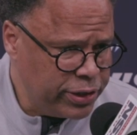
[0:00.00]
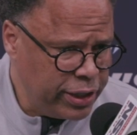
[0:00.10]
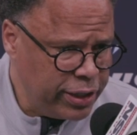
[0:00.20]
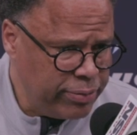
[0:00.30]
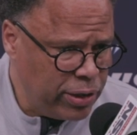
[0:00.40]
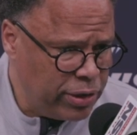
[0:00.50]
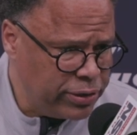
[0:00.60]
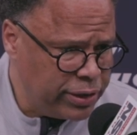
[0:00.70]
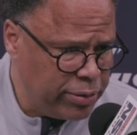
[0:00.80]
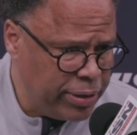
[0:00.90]
team, all
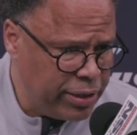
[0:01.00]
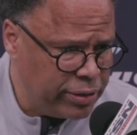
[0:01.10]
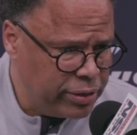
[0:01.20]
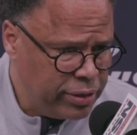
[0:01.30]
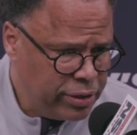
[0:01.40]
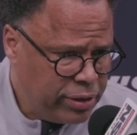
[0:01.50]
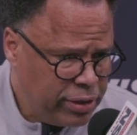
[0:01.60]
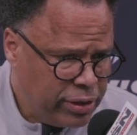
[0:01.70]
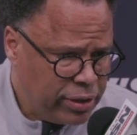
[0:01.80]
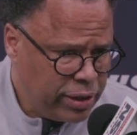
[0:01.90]
Sun Belt.
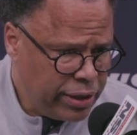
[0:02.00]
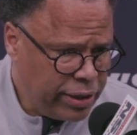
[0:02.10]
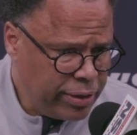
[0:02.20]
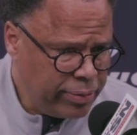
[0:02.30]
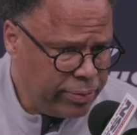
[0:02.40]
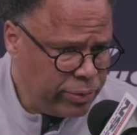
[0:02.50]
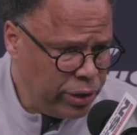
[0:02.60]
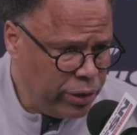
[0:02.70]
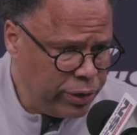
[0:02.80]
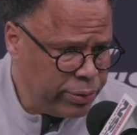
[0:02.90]

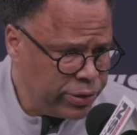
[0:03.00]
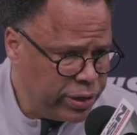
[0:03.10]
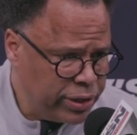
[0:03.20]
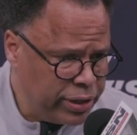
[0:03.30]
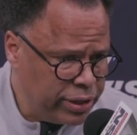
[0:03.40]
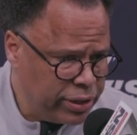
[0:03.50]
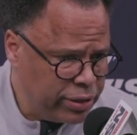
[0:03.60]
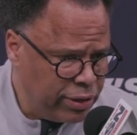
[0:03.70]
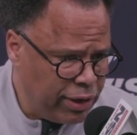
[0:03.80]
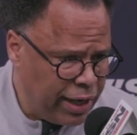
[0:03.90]
We knew he was good,
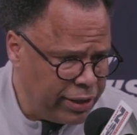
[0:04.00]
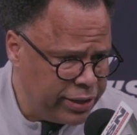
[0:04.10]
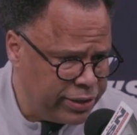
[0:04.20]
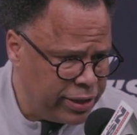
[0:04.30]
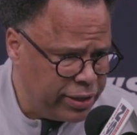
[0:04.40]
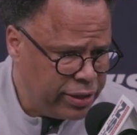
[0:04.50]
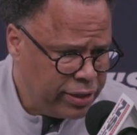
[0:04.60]
and Crowley is a